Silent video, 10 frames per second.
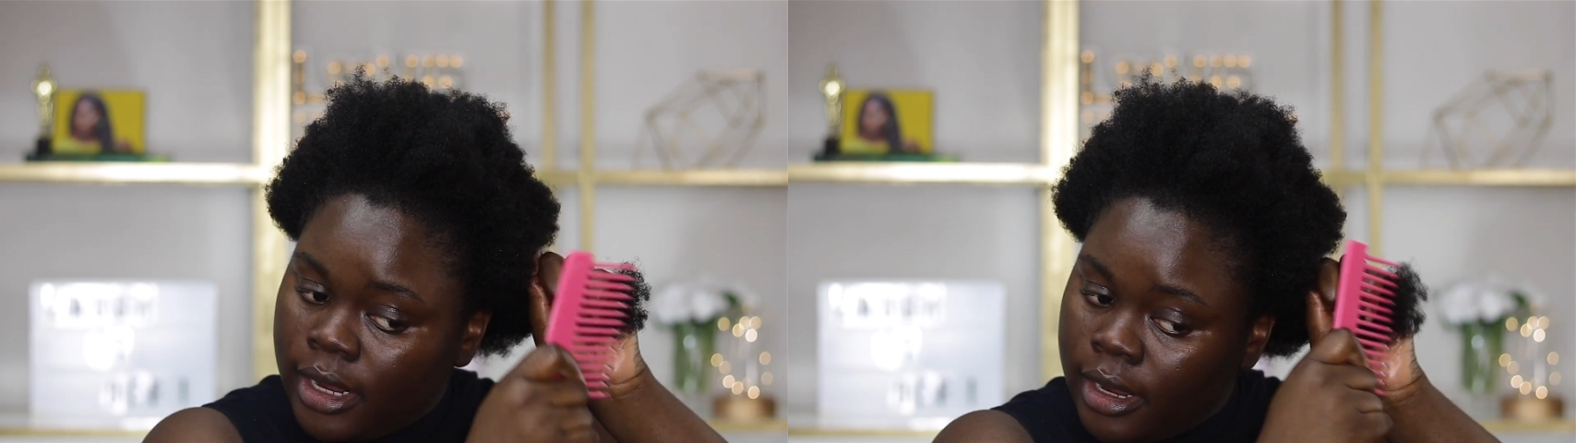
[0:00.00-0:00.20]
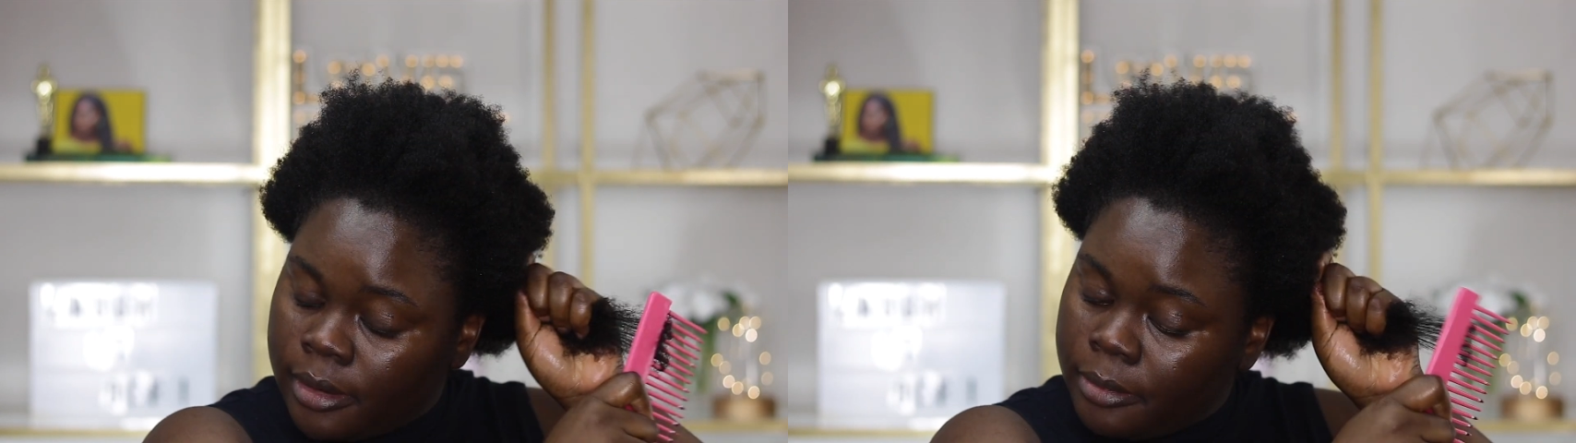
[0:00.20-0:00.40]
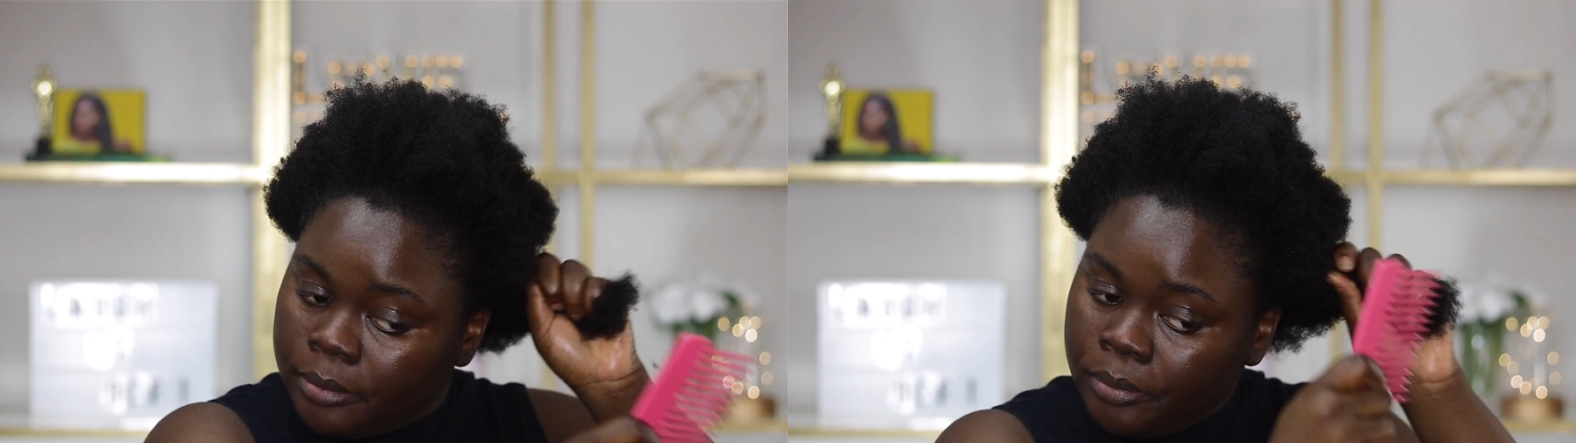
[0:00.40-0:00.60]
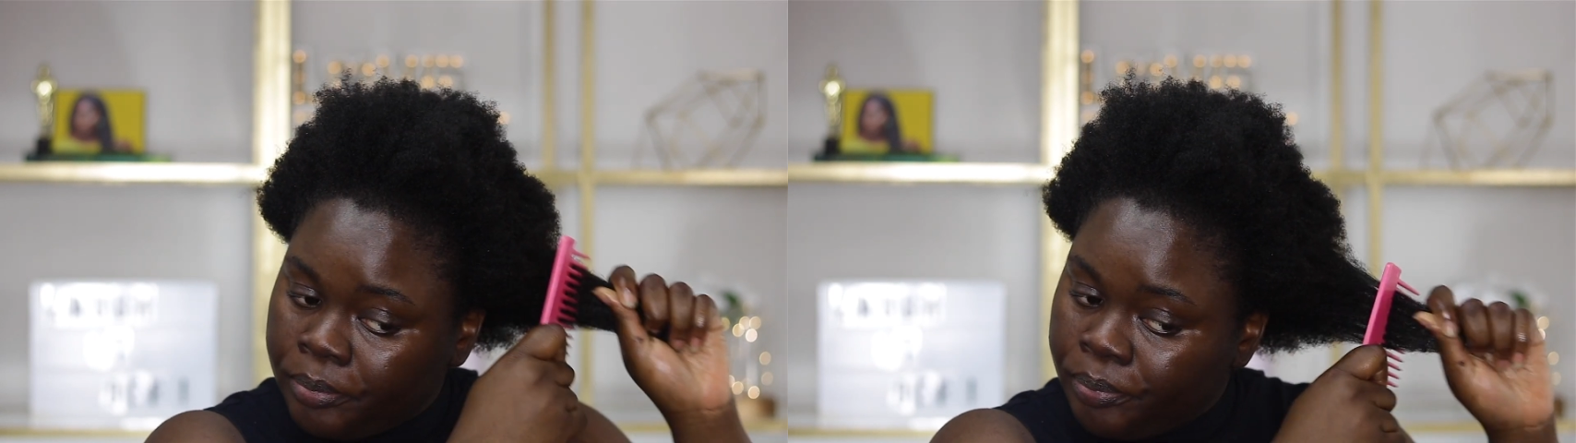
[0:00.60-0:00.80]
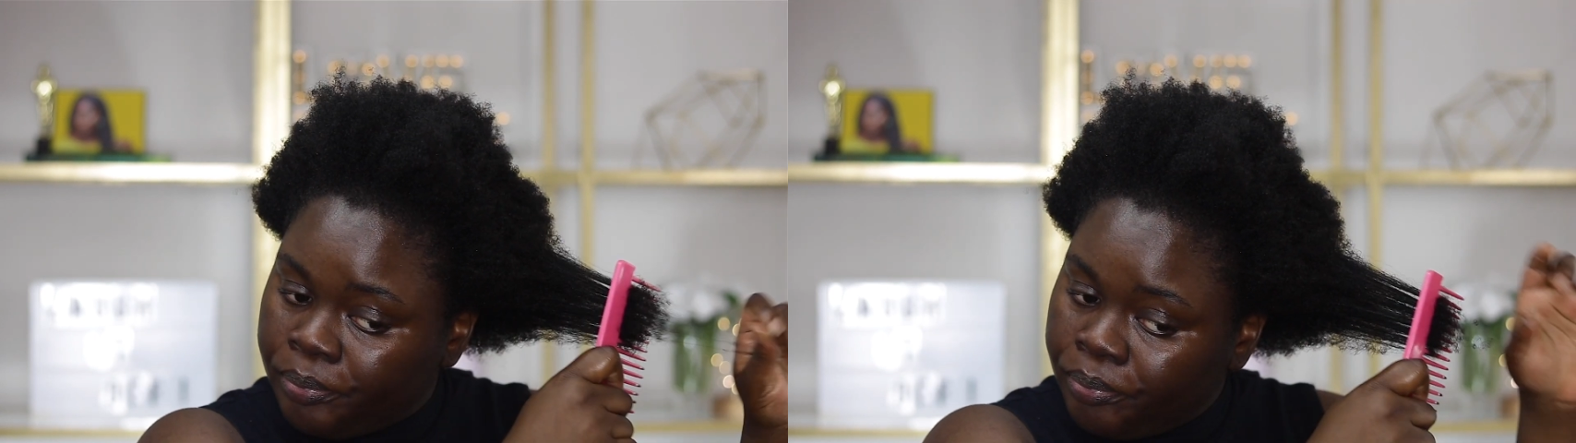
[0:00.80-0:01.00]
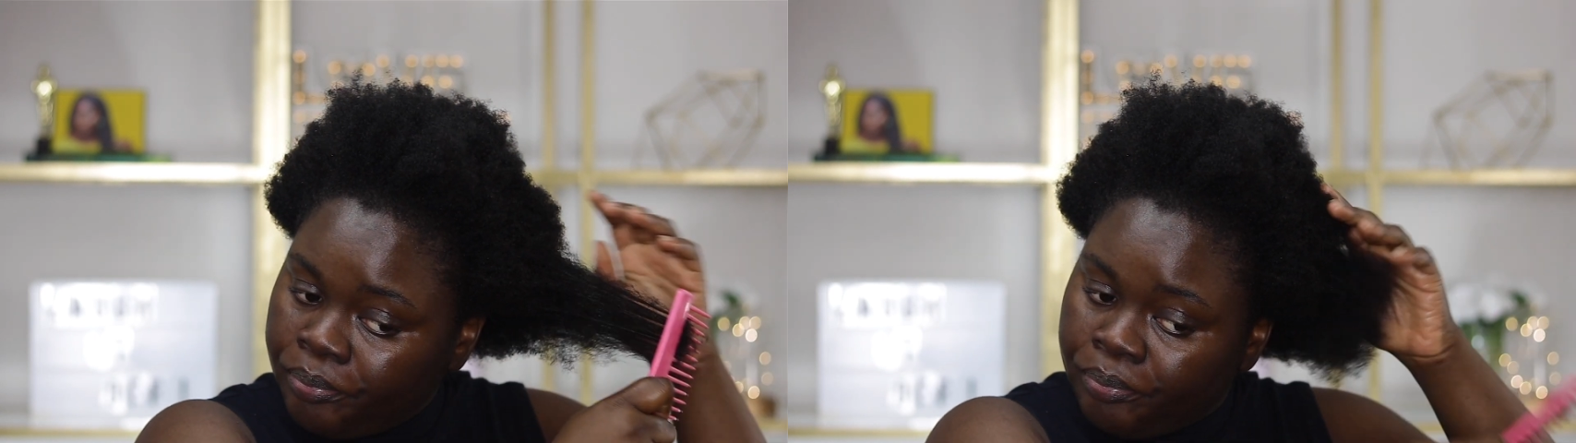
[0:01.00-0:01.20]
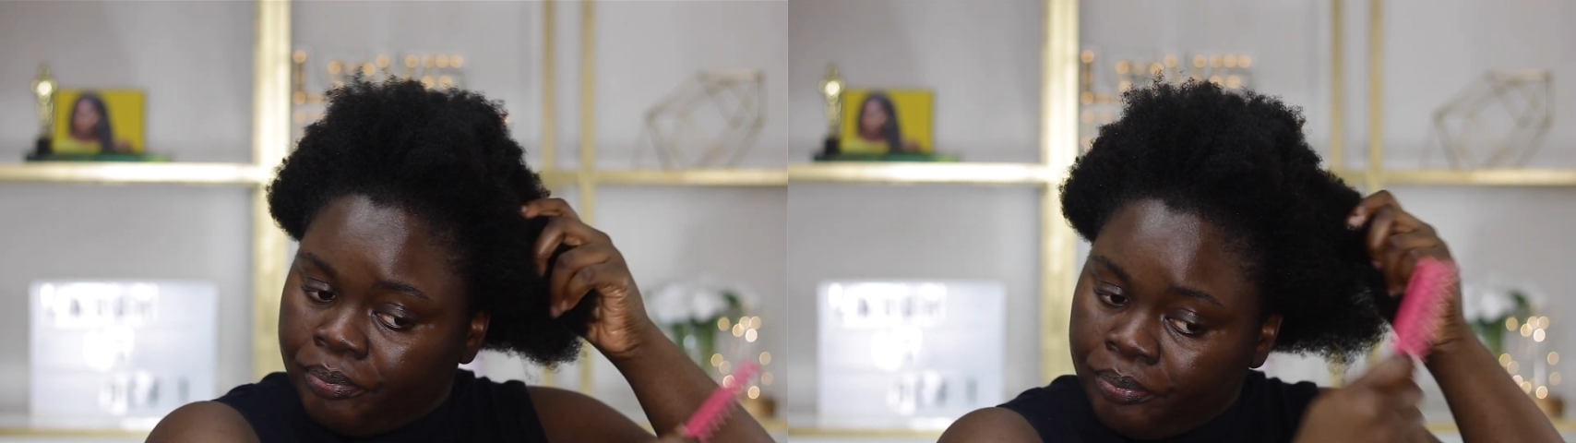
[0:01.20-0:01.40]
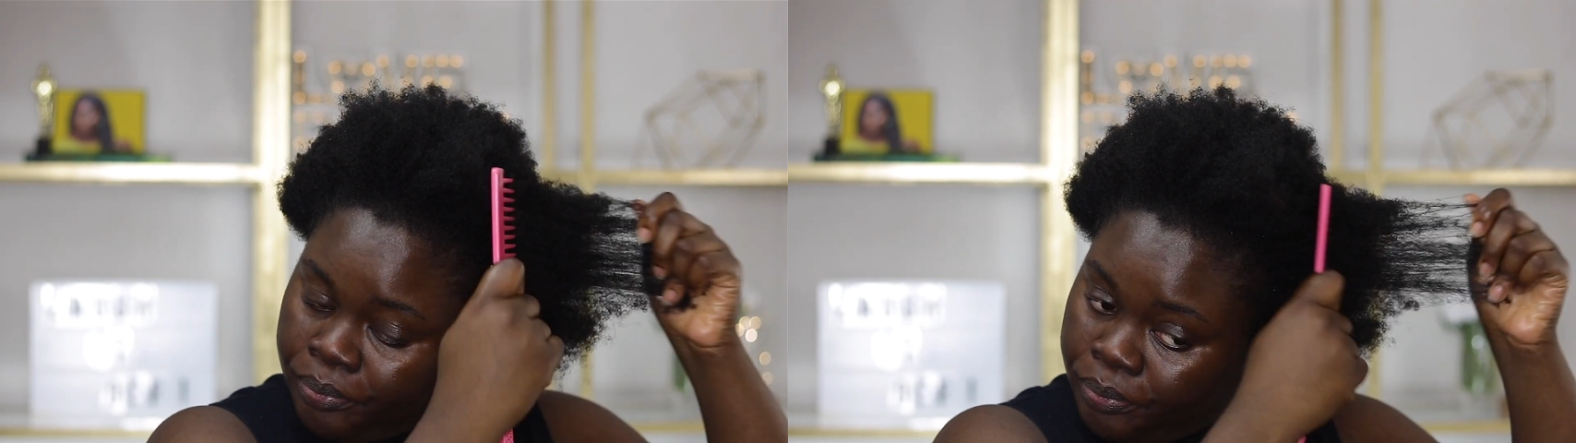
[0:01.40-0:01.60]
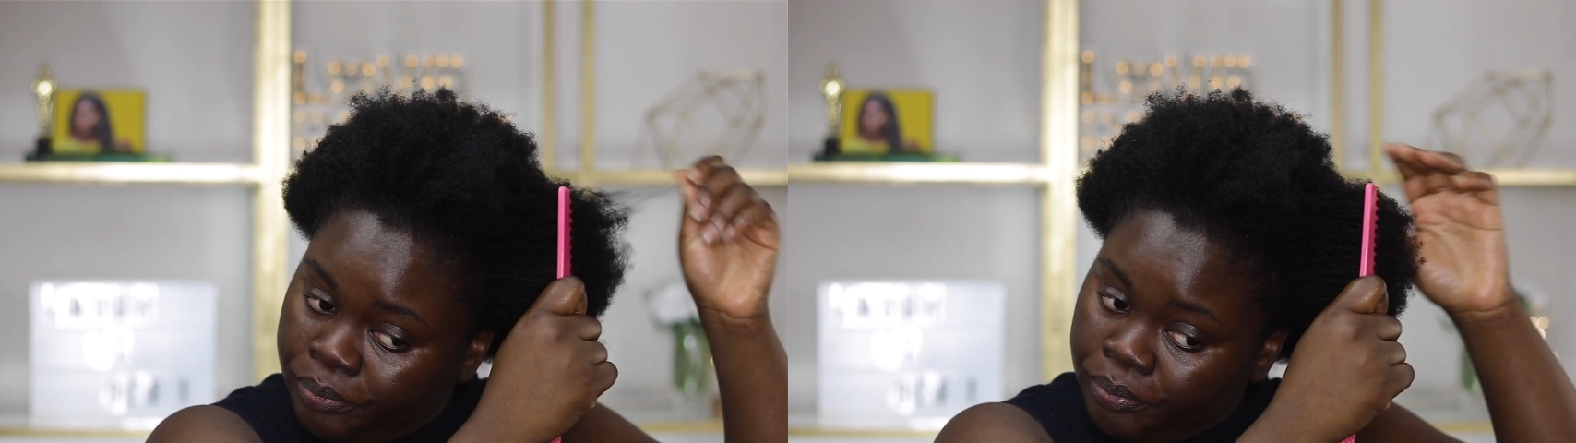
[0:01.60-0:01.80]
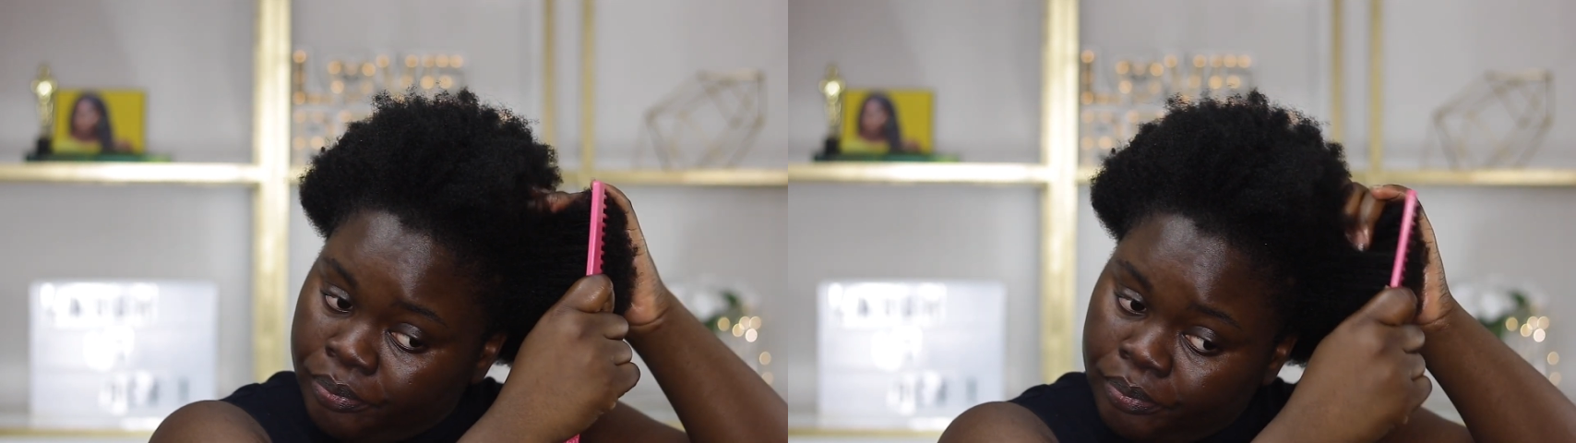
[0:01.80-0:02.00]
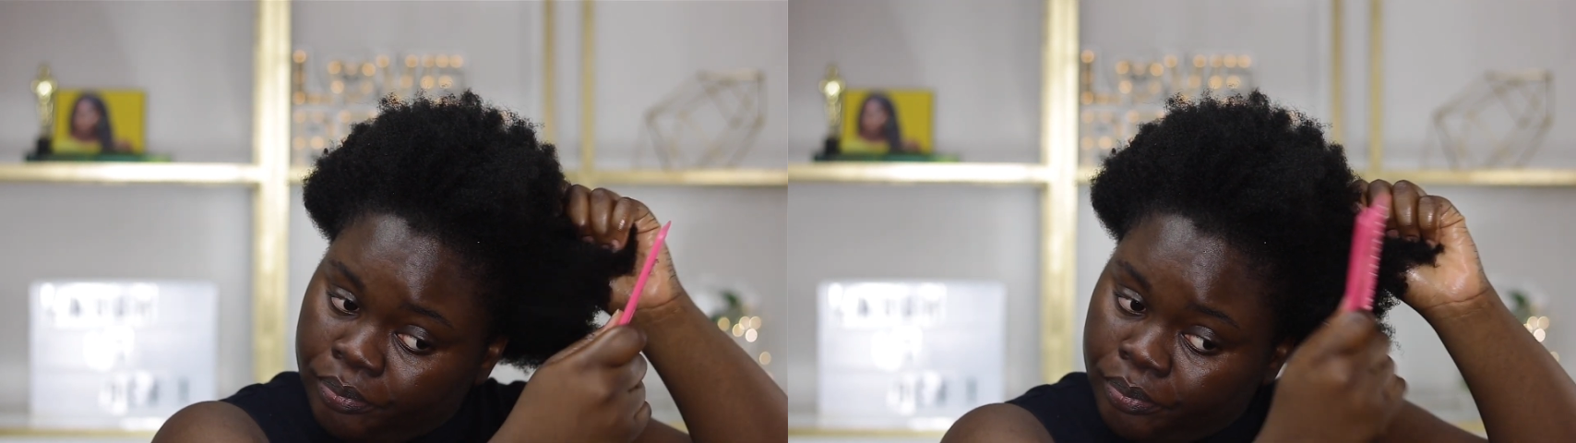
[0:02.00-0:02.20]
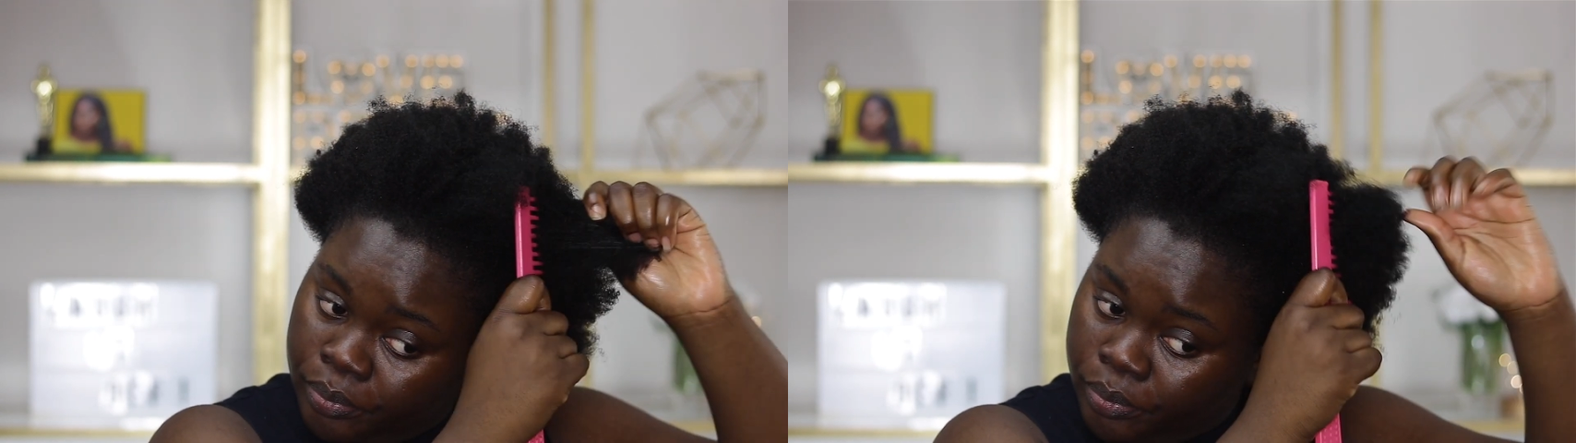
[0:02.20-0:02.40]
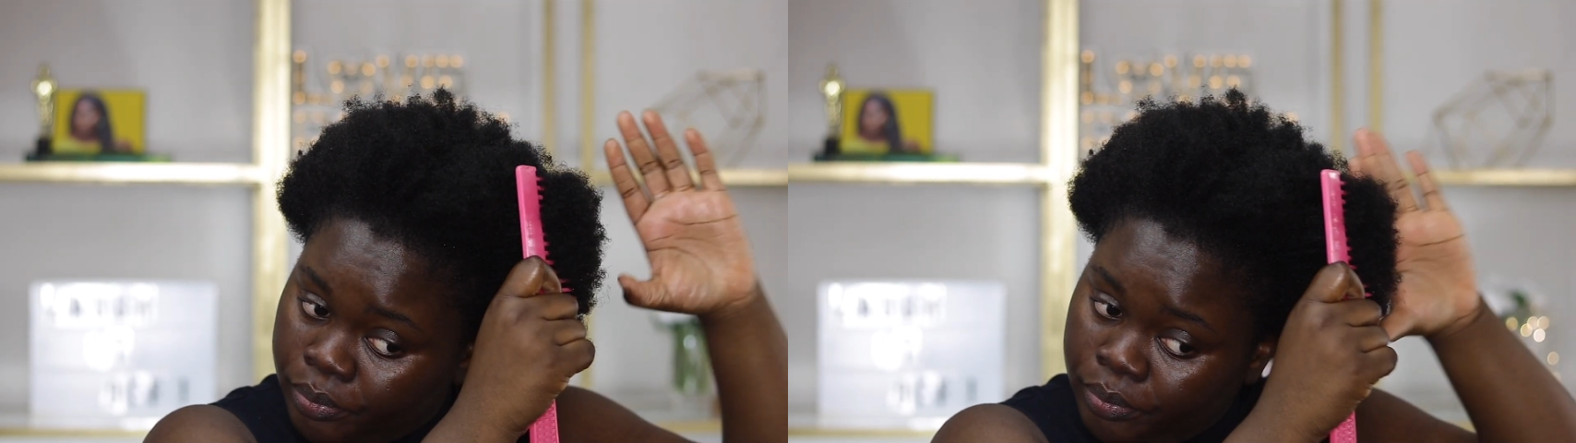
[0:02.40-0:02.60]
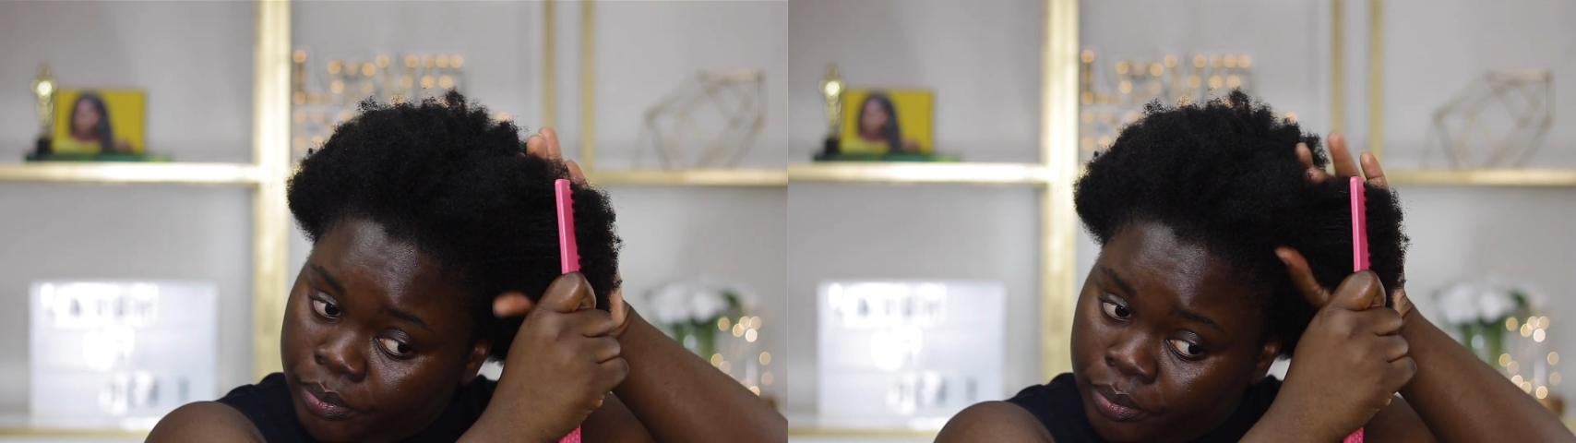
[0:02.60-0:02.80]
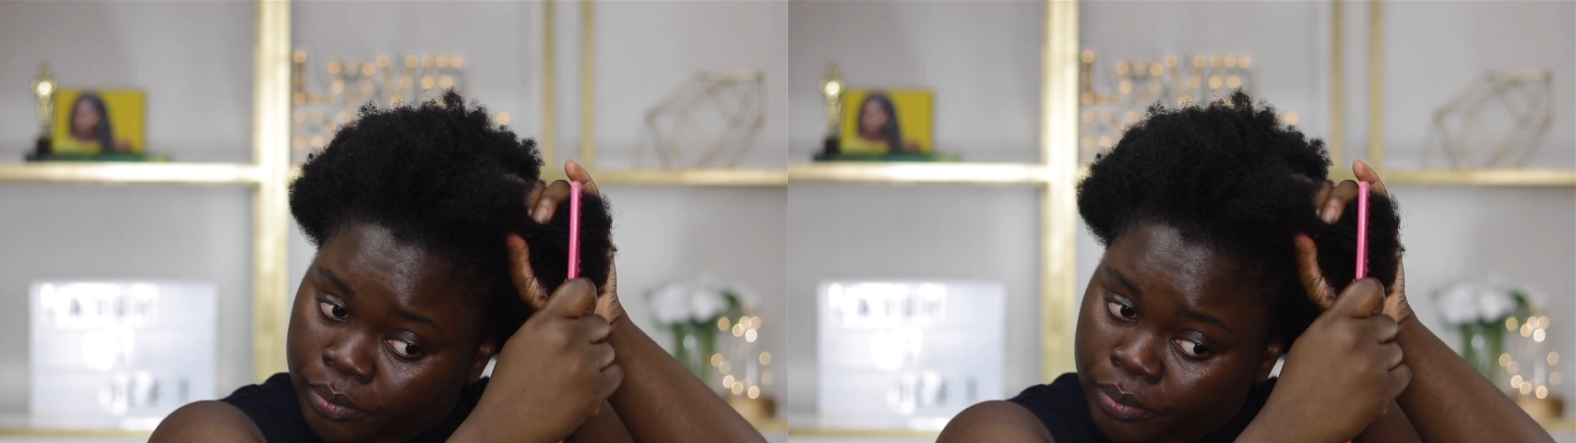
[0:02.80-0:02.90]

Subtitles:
and just use this to detangle my hair.